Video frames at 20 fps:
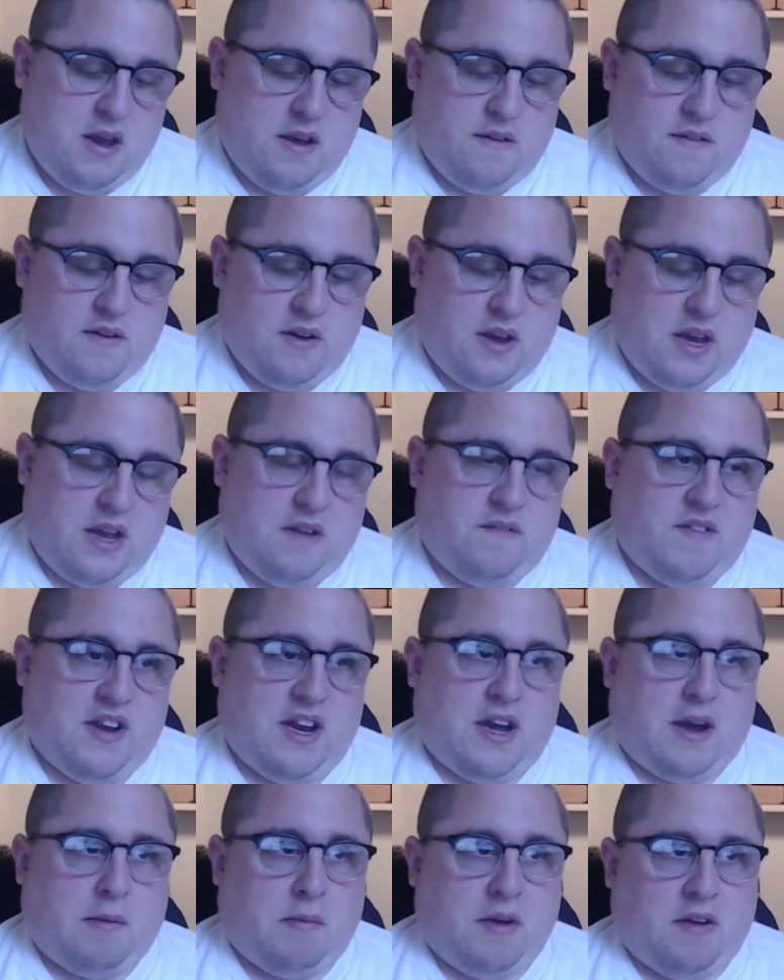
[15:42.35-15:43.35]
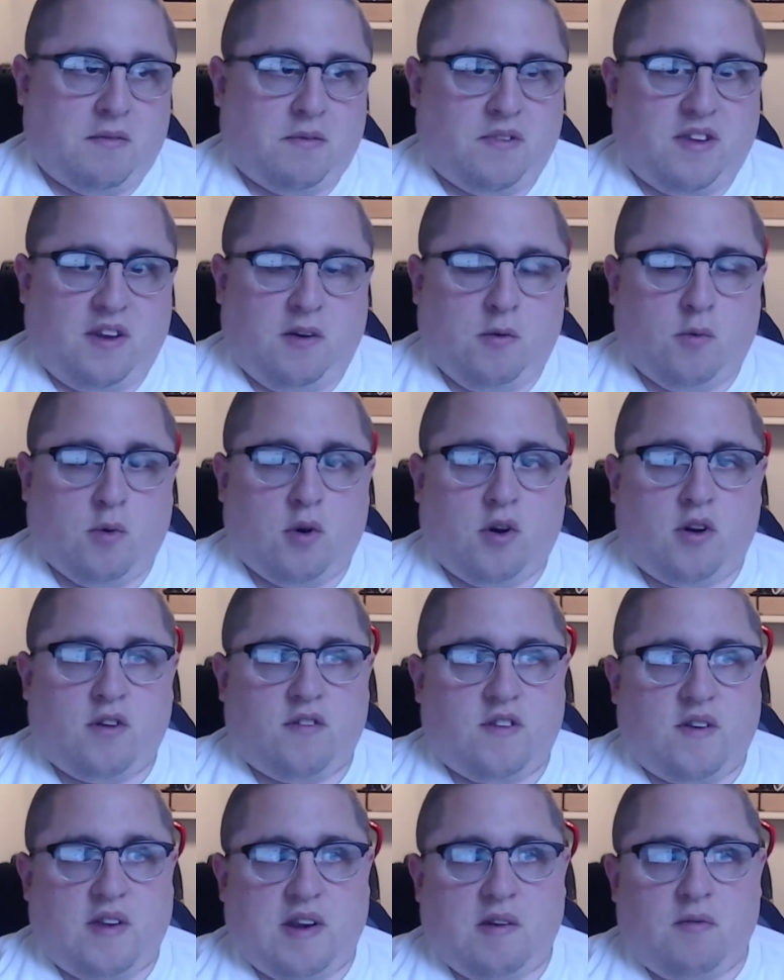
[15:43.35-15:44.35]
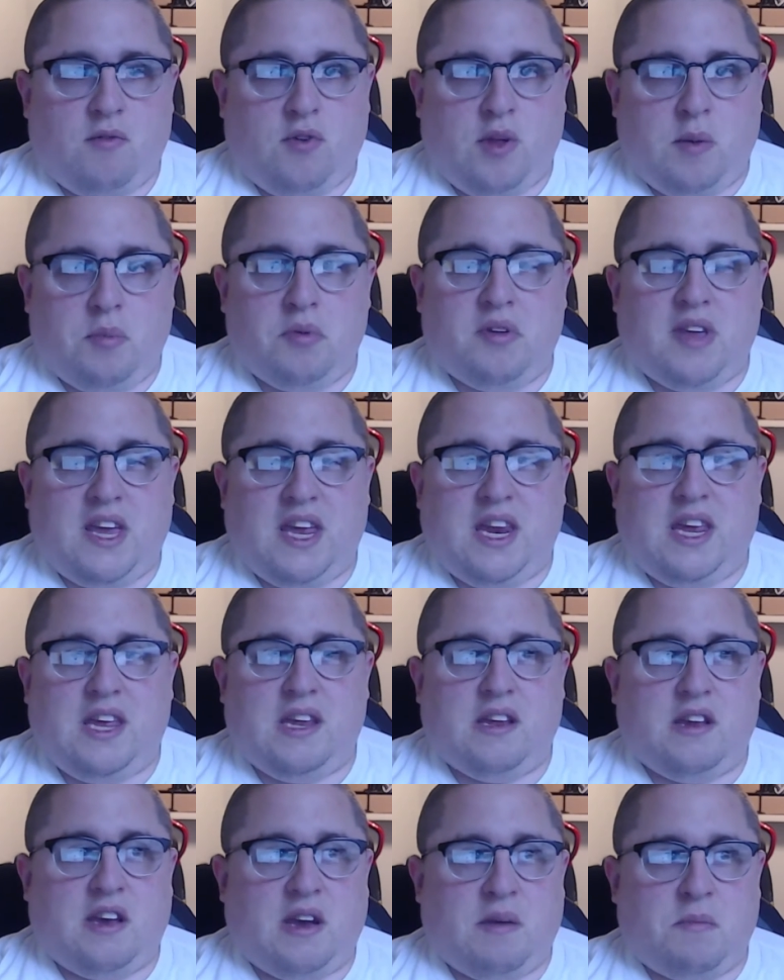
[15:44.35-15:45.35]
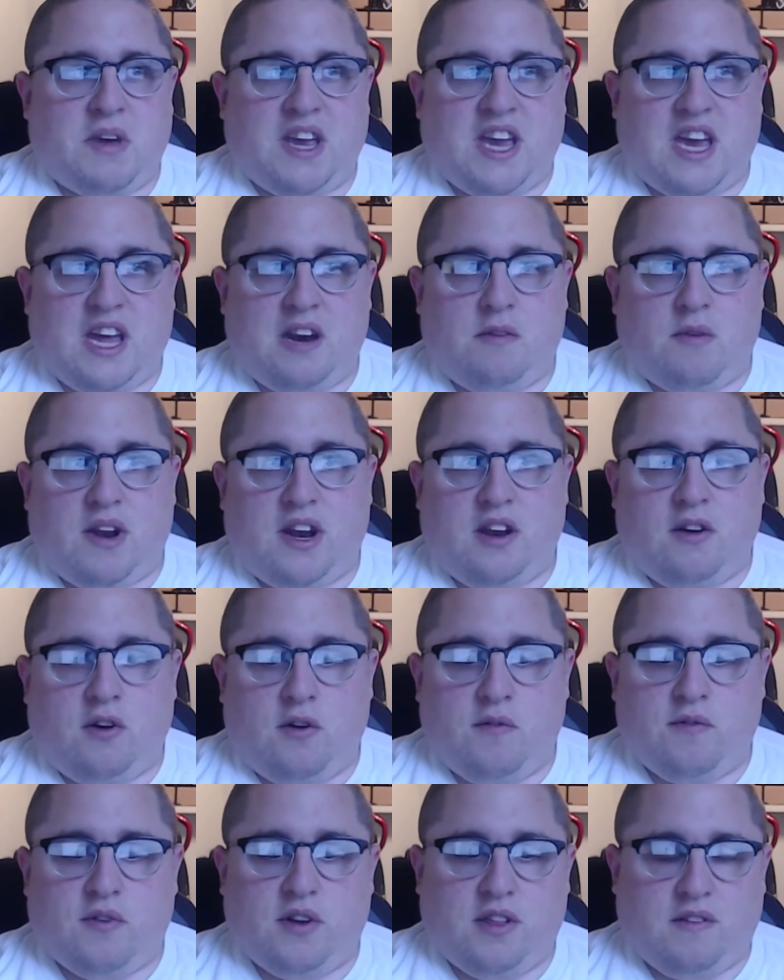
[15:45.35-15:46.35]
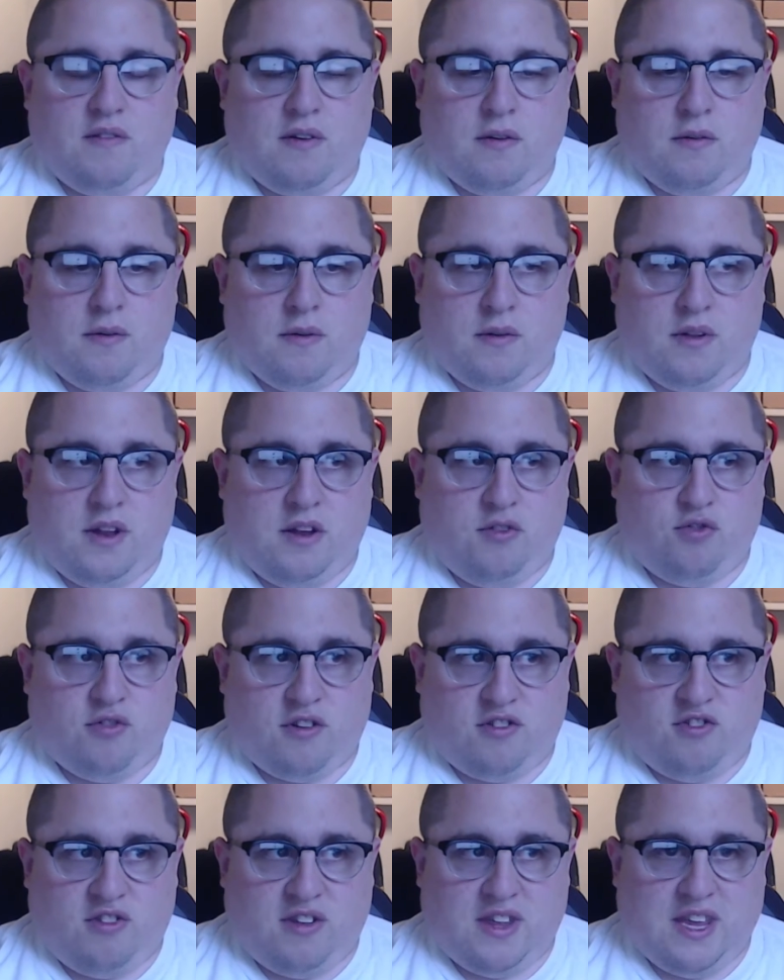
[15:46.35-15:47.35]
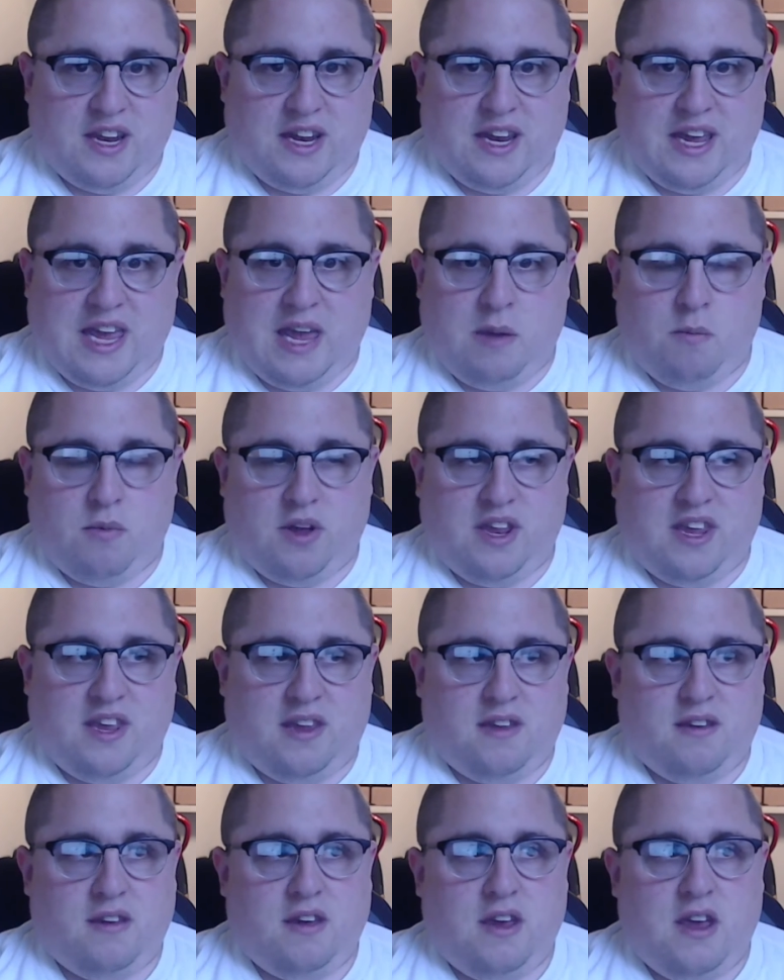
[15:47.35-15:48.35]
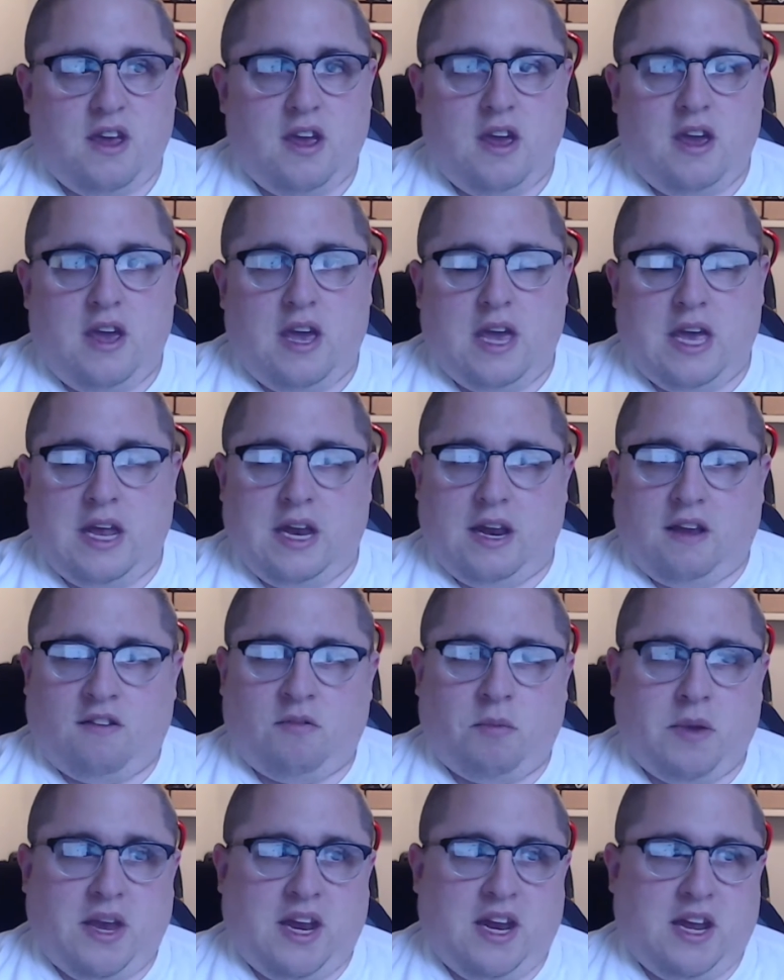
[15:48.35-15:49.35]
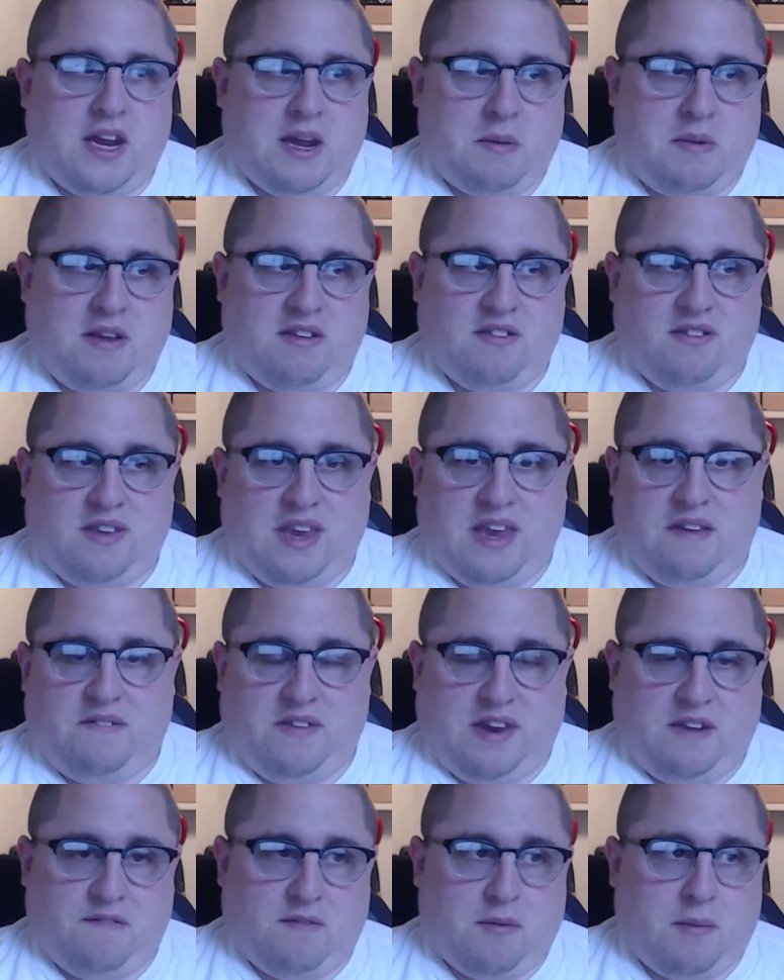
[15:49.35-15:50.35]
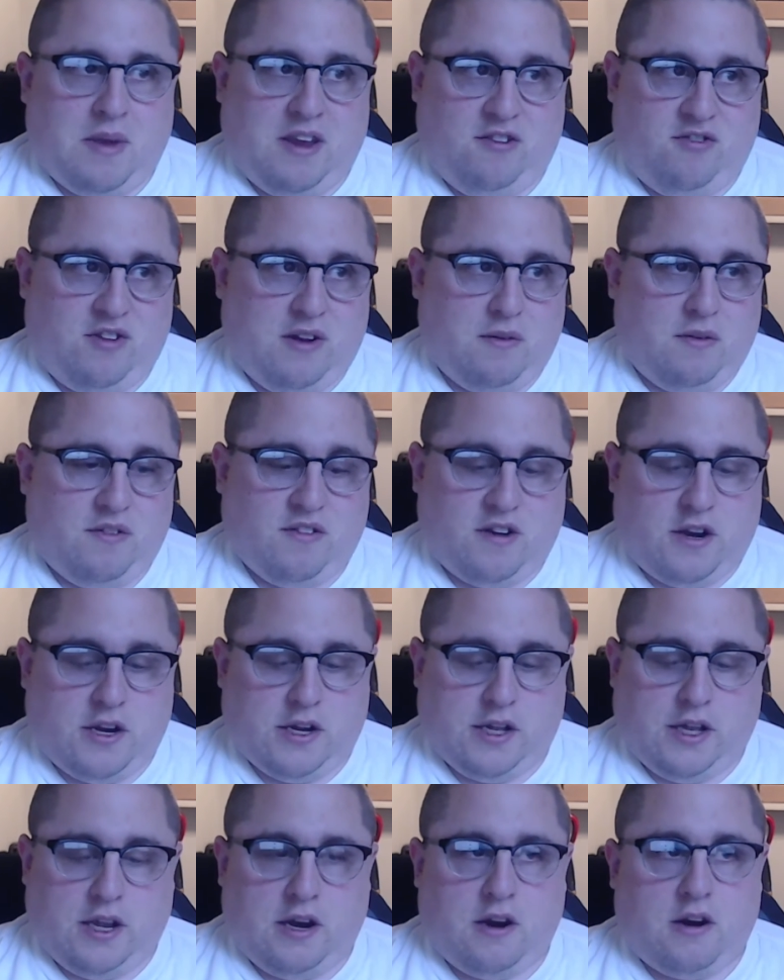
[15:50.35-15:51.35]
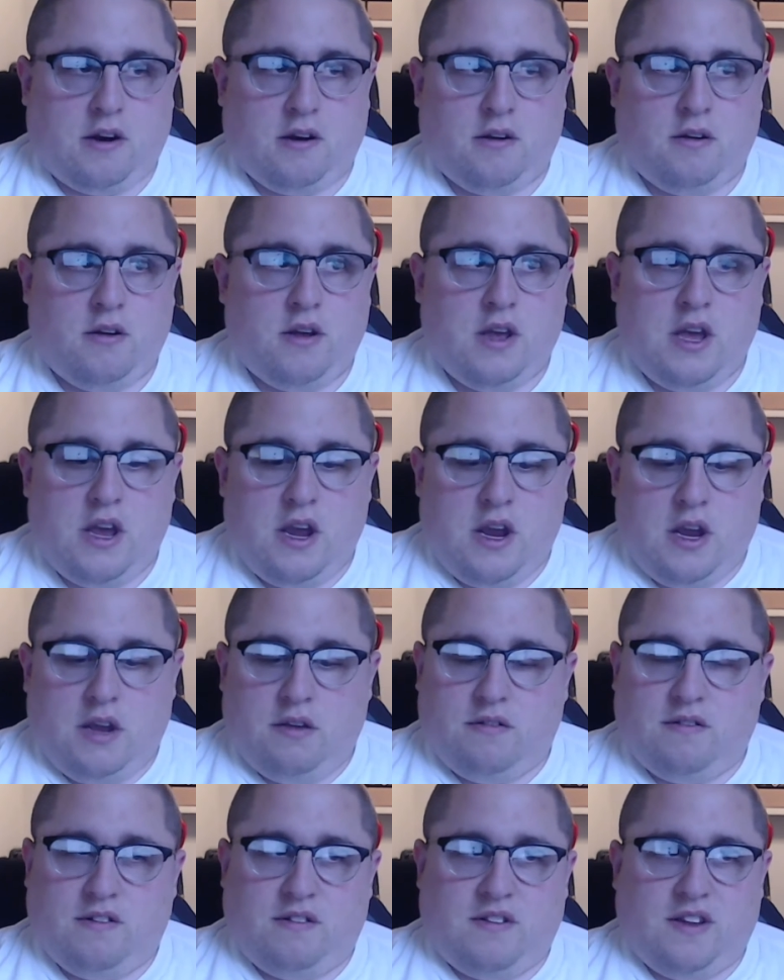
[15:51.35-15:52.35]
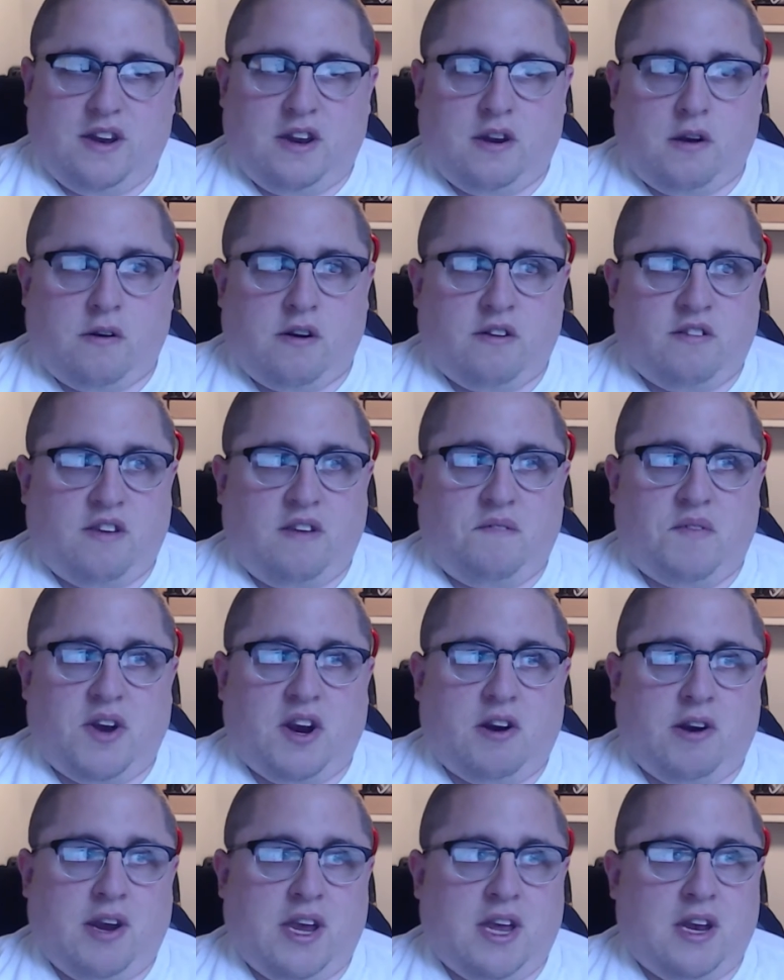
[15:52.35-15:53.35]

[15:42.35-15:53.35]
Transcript: and phenomenons thing works. I never really played it. I kind of read over the little instruction thing that came with it and explained it, and I basically gave the information that was on there. So it's an interesting variant.